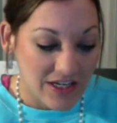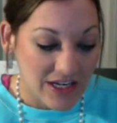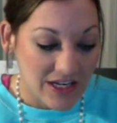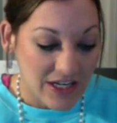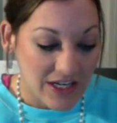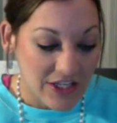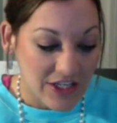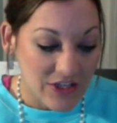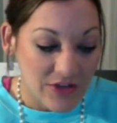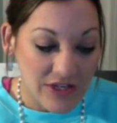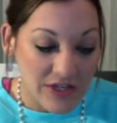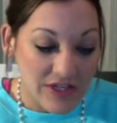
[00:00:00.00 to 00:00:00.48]

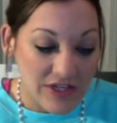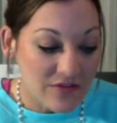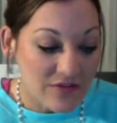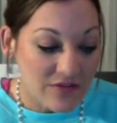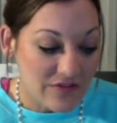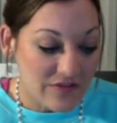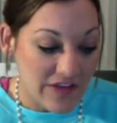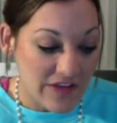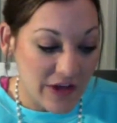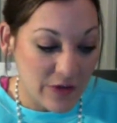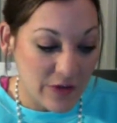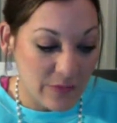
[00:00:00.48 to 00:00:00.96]
You didn't
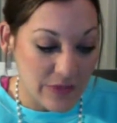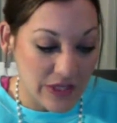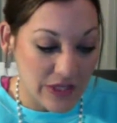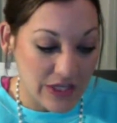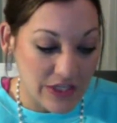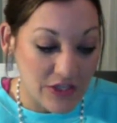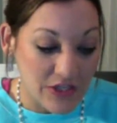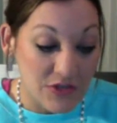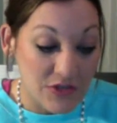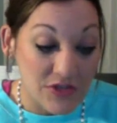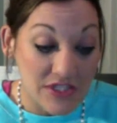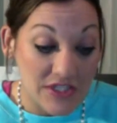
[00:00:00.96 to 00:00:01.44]
fail me.
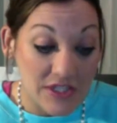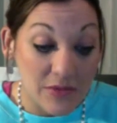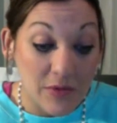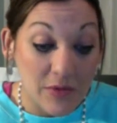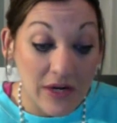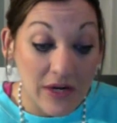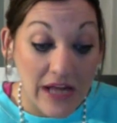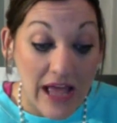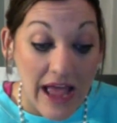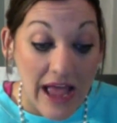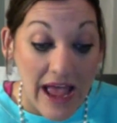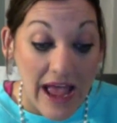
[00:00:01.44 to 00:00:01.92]
You did what
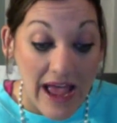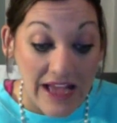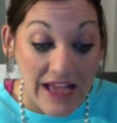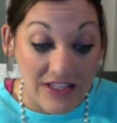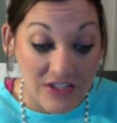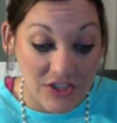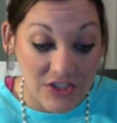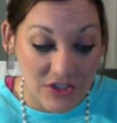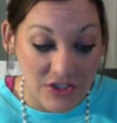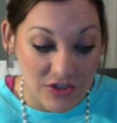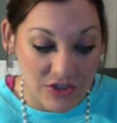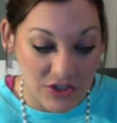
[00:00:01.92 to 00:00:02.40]
I
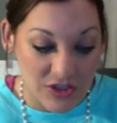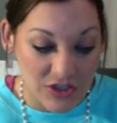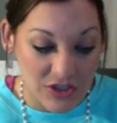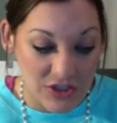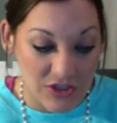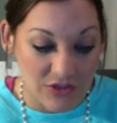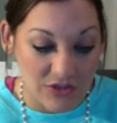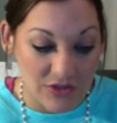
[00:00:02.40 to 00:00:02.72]
asked you to do.